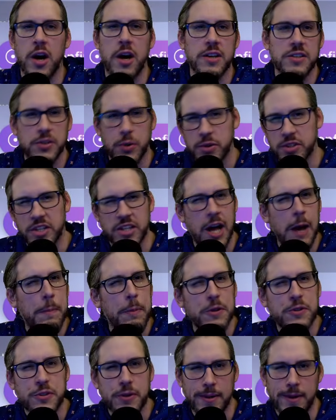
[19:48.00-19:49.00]
There was a
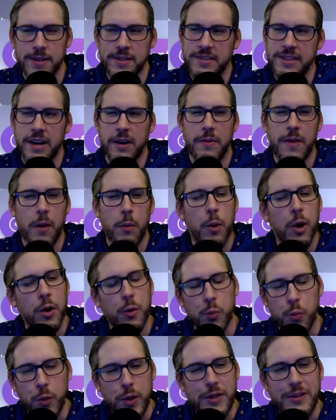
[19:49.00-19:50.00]
couple turns there that
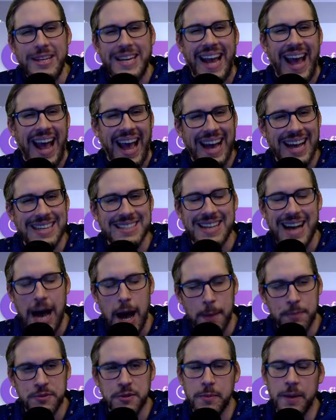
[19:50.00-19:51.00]
weren't really as
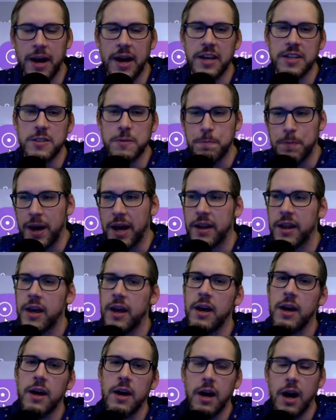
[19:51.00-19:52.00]
optimized, but
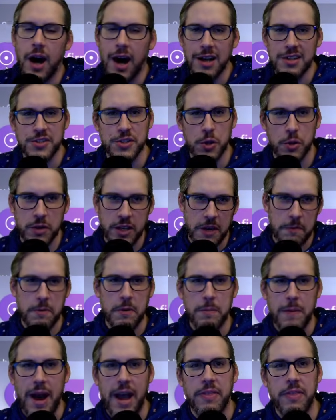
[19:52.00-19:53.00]
also keep
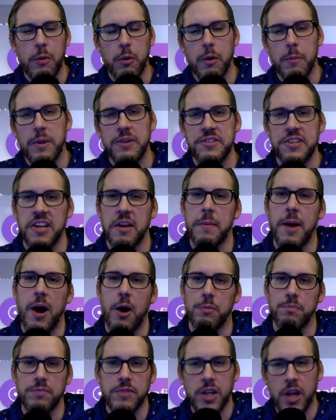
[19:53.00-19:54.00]
in mind that we're missing
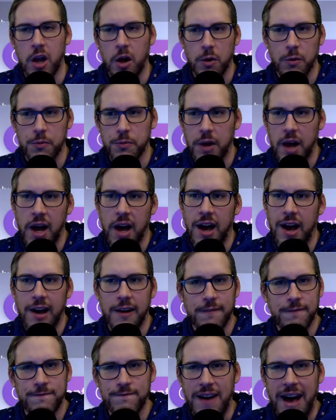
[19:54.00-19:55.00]
about, you know,
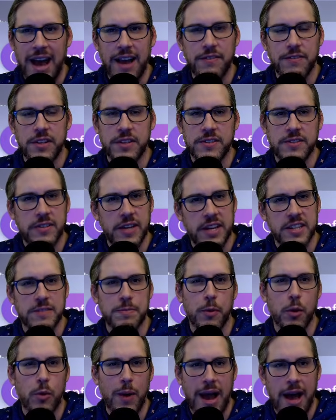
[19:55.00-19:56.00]
5 to 6
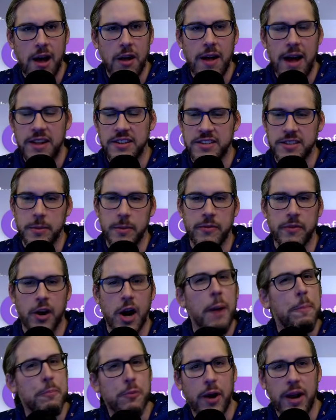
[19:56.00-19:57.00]
morale on some of our
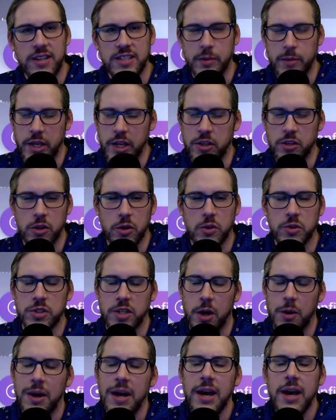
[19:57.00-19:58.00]
upgrades that we could do.
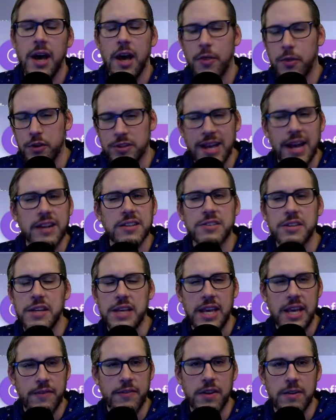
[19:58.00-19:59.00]
So there's honestly
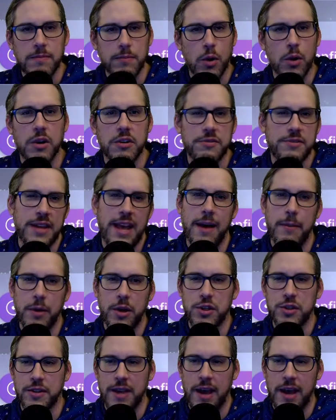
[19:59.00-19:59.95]
even more damage that